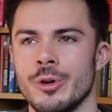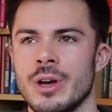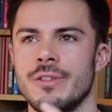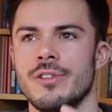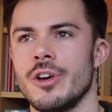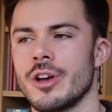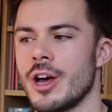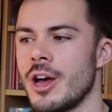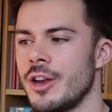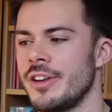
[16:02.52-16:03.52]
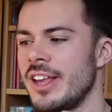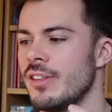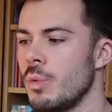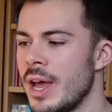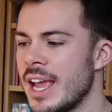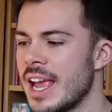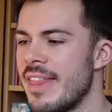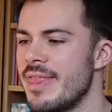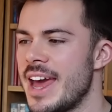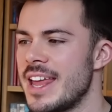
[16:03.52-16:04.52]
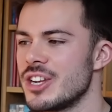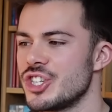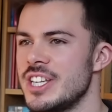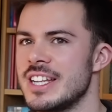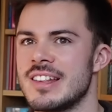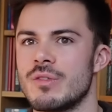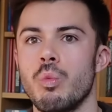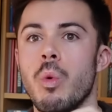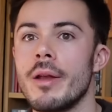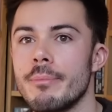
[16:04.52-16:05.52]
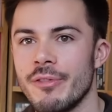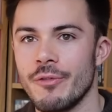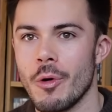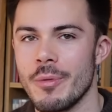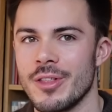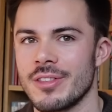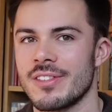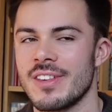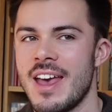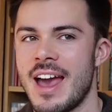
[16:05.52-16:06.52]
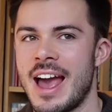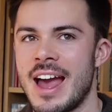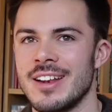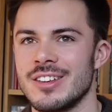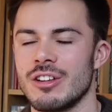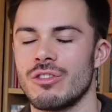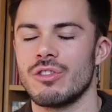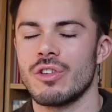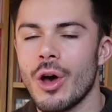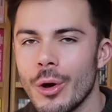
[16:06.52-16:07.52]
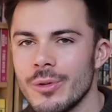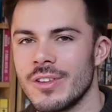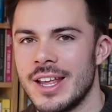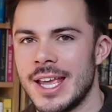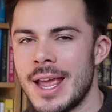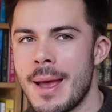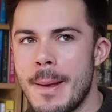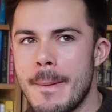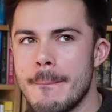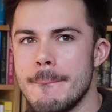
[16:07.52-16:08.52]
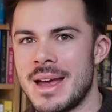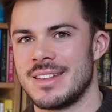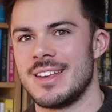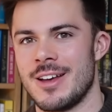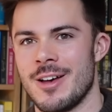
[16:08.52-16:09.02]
who kind of took her under his wing, and then she did this one performance and totally messed it